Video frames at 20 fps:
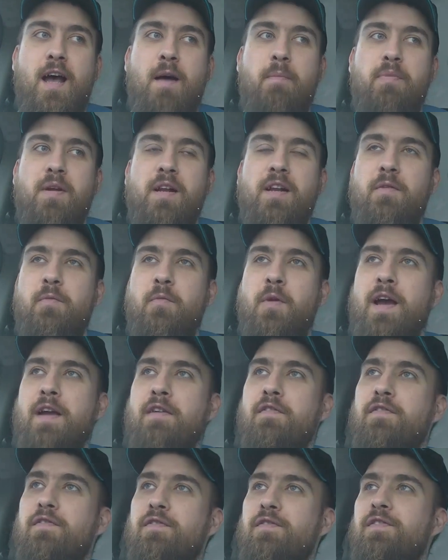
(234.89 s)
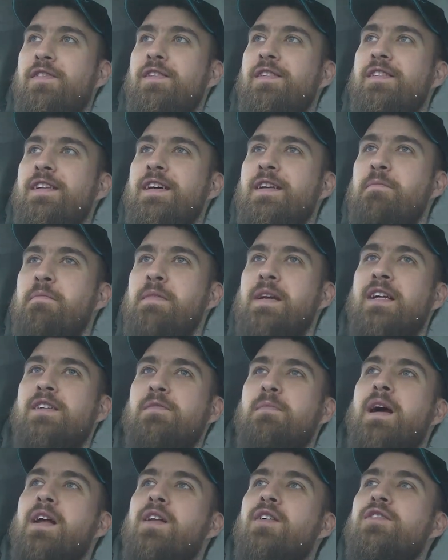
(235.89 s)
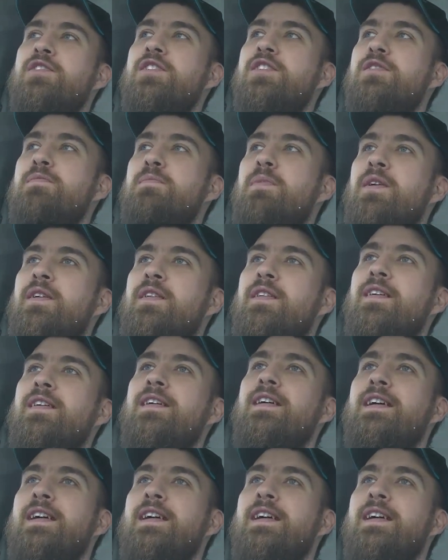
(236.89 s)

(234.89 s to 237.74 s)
brilliant wife that makes my lunches, but